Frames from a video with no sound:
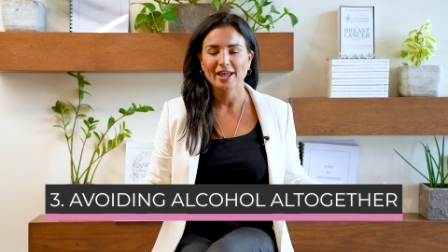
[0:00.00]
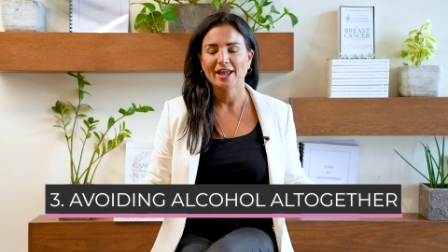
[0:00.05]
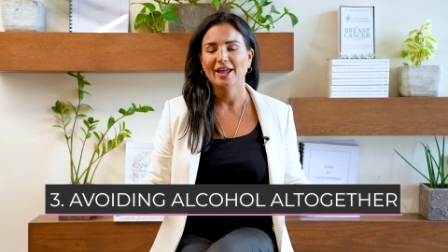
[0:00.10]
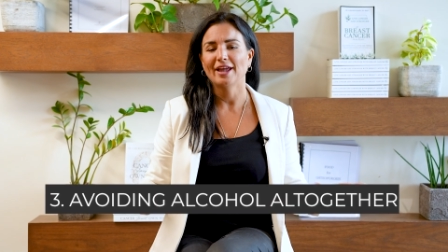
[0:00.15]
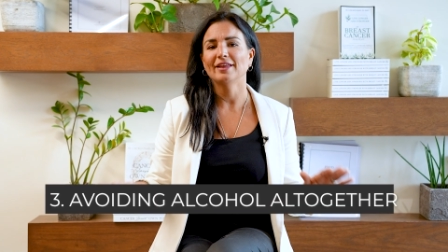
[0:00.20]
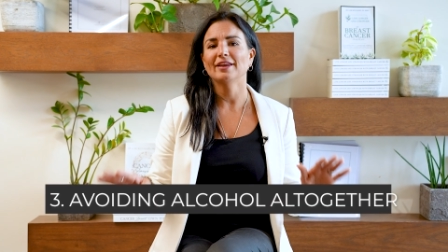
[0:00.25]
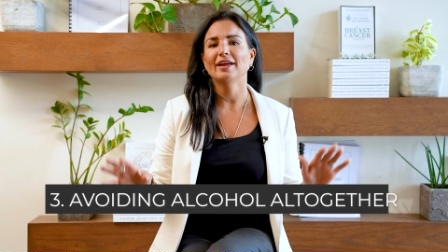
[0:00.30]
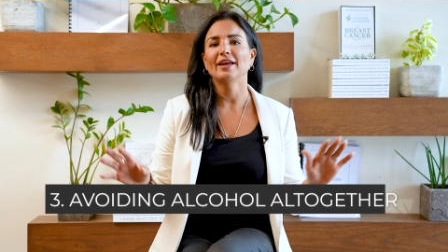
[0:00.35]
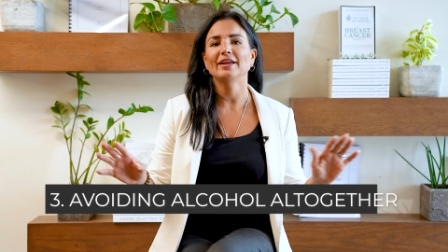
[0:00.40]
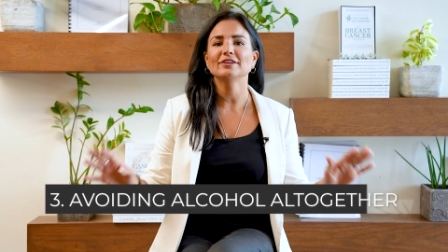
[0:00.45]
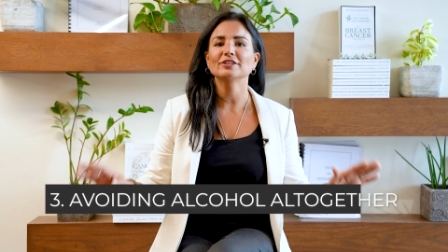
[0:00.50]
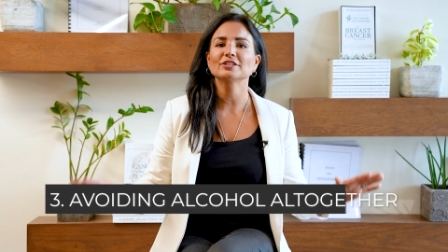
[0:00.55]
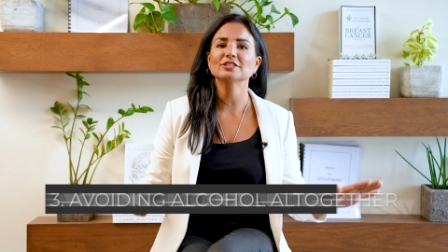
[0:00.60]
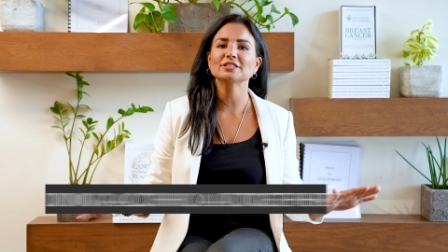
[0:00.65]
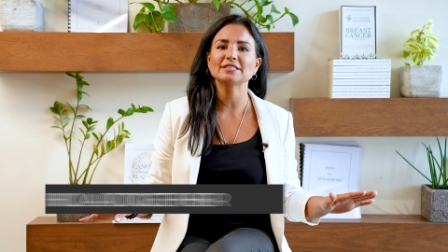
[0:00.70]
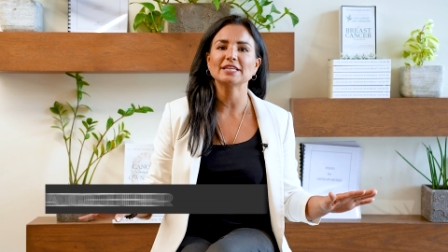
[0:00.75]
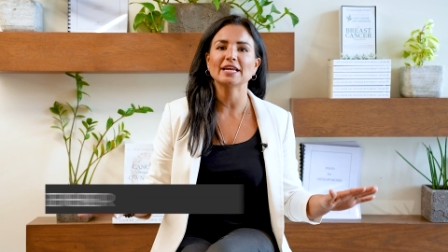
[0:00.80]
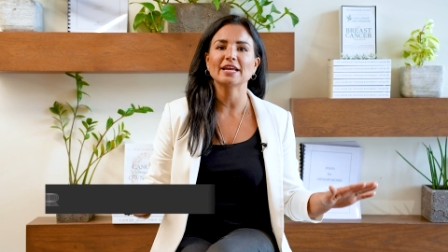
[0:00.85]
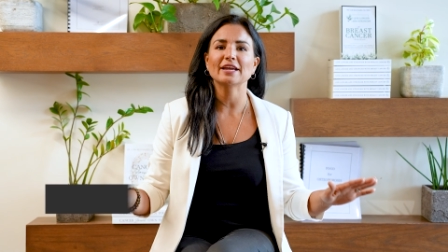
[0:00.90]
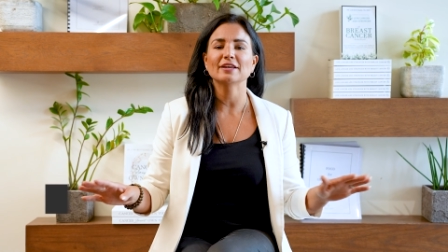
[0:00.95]
And I
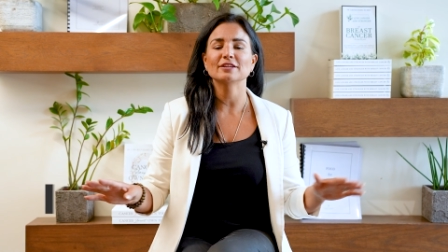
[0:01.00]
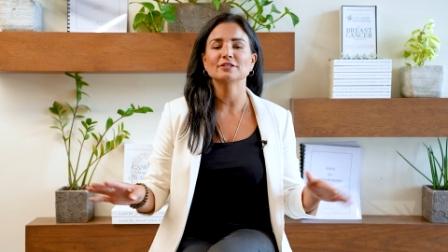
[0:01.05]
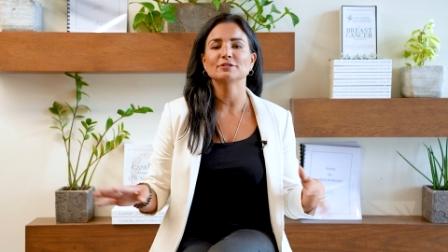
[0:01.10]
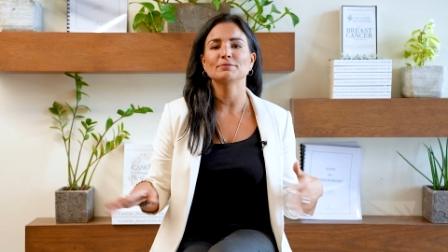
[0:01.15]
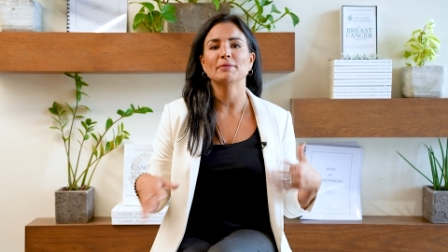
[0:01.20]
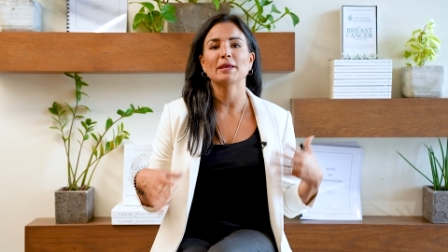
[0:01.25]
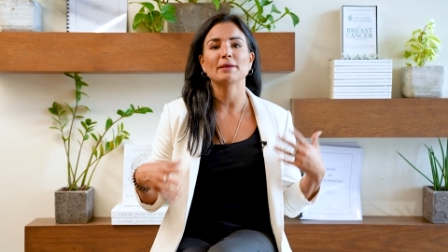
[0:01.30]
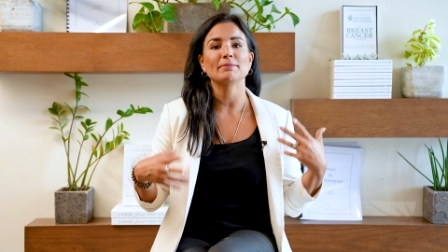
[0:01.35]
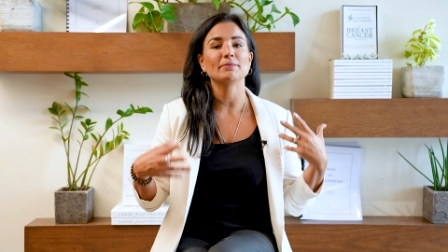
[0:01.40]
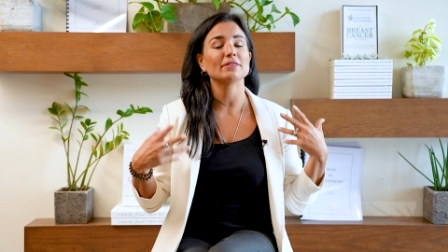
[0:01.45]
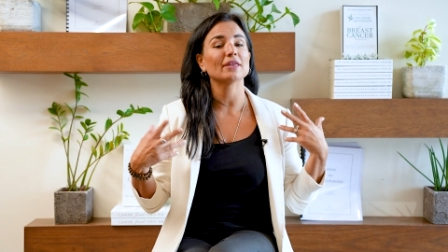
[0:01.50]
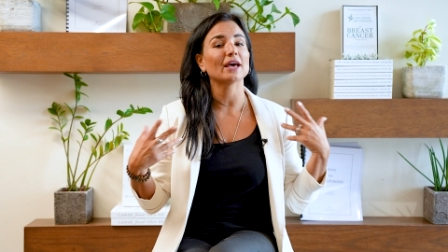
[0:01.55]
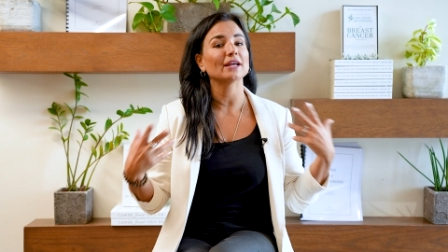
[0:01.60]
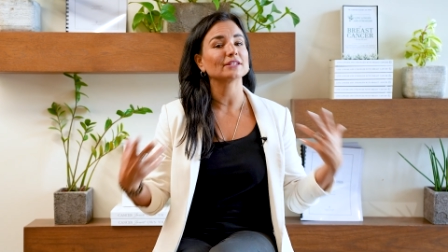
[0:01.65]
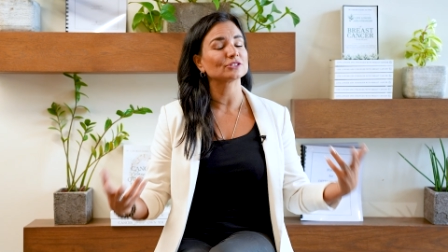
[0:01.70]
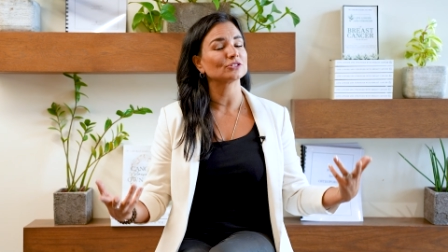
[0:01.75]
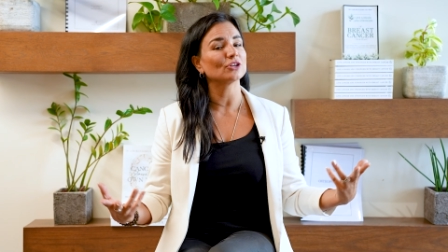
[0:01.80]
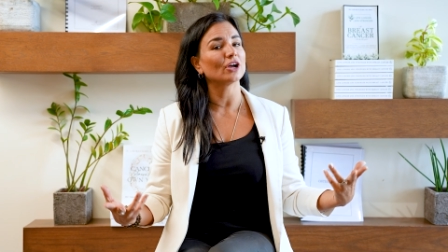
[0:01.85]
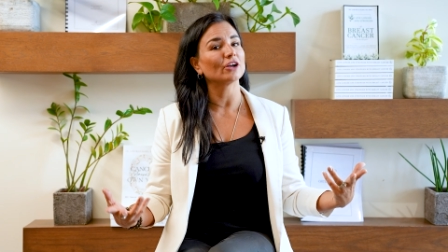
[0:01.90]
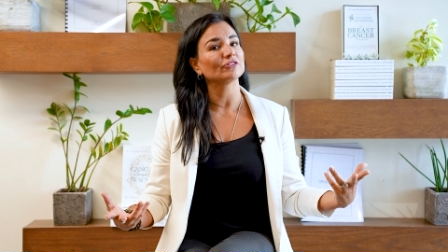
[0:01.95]
understand maybe
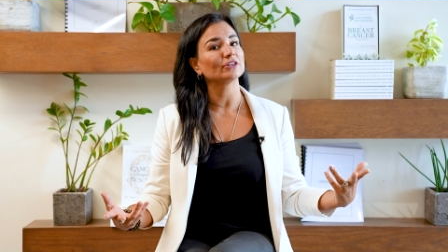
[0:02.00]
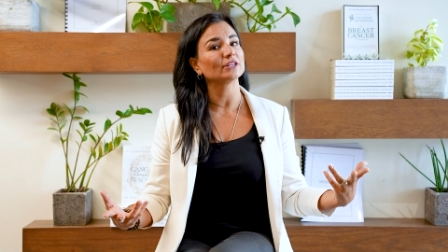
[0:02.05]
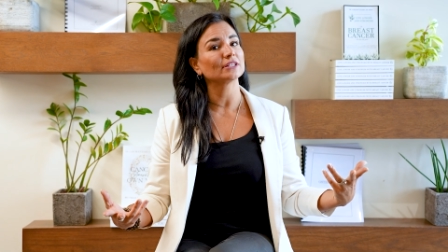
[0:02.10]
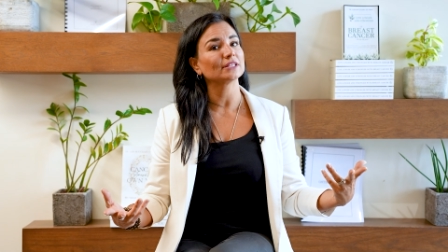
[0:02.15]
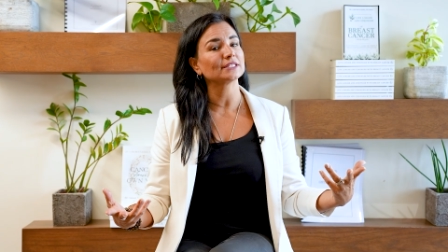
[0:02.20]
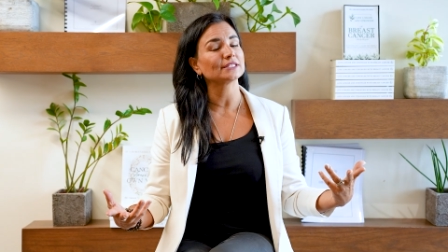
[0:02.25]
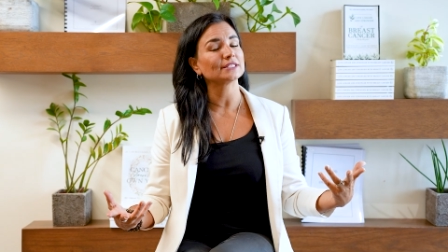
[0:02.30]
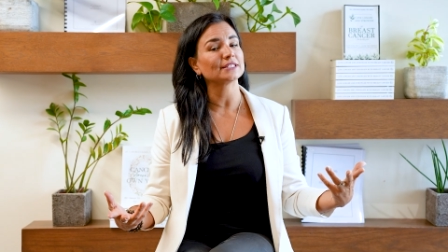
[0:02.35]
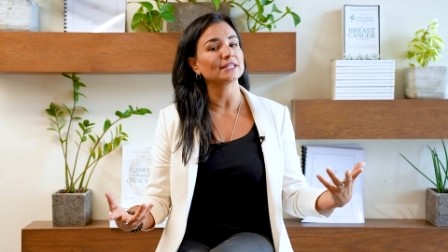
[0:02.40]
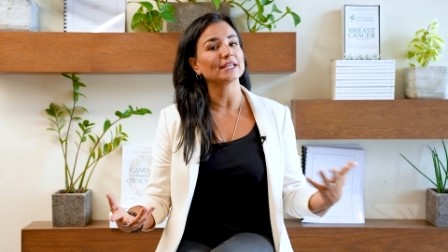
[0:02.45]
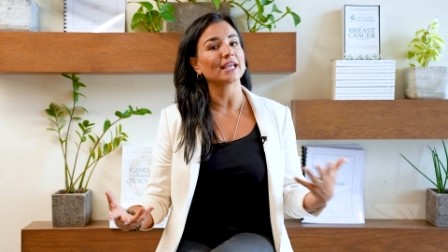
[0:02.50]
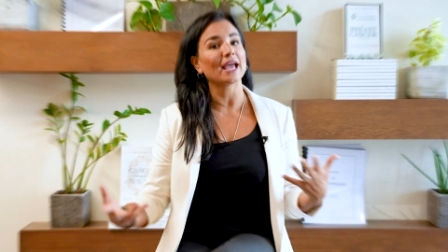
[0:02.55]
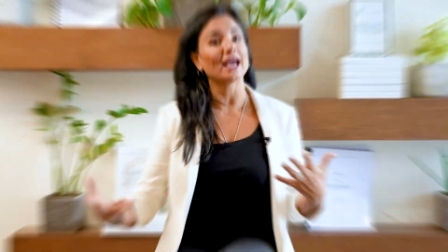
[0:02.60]
that's not realistic